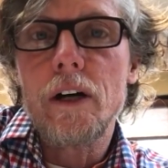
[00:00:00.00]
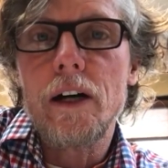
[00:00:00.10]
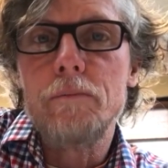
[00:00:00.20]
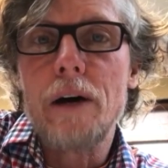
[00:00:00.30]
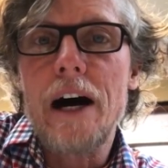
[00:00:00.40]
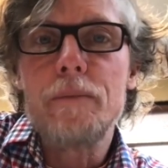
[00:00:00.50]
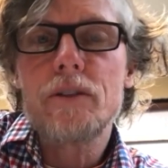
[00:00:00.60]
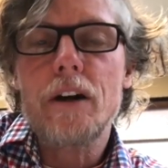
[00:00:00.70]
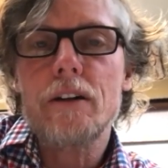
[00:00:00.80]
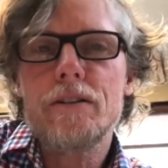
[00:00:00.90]
uh, Bob
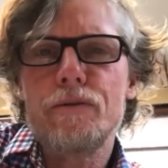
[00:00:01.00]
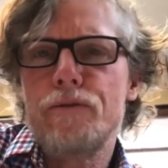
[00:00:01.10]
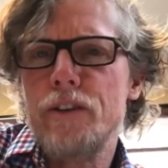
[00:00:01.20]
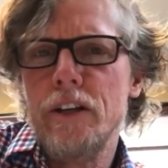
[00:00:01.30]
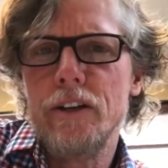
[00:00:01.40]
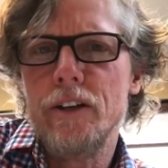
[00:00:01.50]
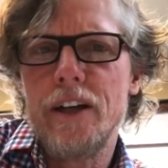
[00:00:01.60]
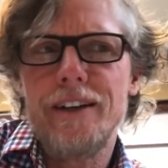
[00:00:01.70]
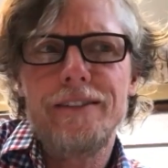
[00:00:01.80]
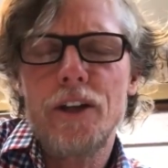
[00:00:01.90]
starts to feel
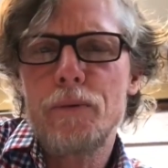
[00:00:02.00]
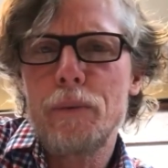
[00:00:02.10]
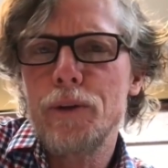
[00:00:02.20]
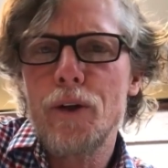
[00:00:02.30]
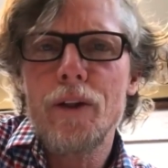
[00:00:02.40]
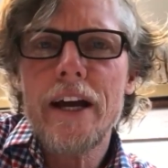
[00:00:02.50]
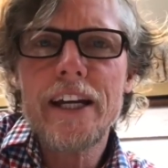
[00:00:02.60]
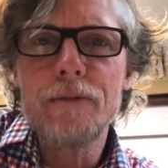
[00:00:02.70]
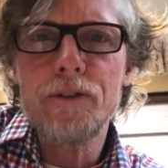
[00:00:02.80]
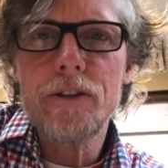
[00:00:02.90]
that other people don't
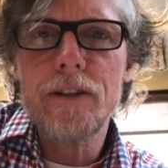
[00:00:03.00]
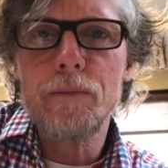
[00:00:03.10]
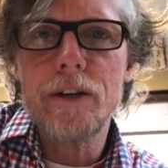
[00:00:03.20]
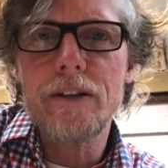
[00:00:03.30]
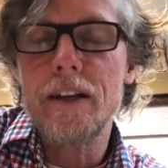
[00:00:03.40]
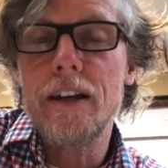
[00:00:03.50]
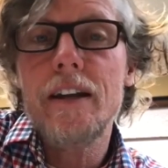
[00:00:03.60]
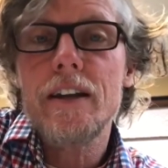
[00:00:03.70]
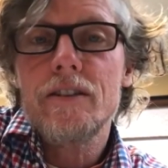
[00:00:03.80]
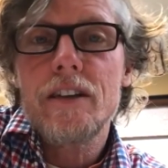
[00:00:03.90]
like him for some reason, and
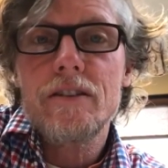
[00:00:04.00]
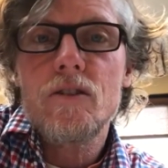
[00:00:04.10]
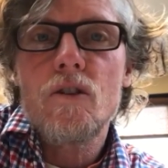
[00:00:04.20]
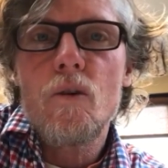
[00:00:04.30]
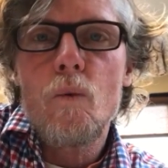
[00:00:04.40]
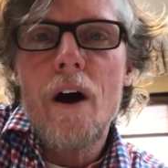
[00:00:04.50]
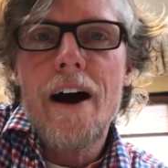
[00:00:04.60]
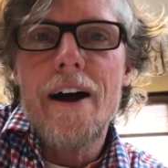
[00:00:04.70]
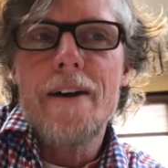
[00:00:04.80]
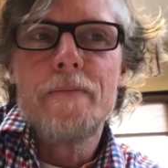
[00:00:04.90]
he just doesn't know
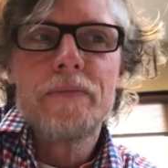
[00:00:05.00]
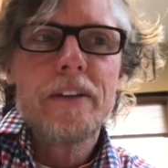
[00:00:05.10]
why.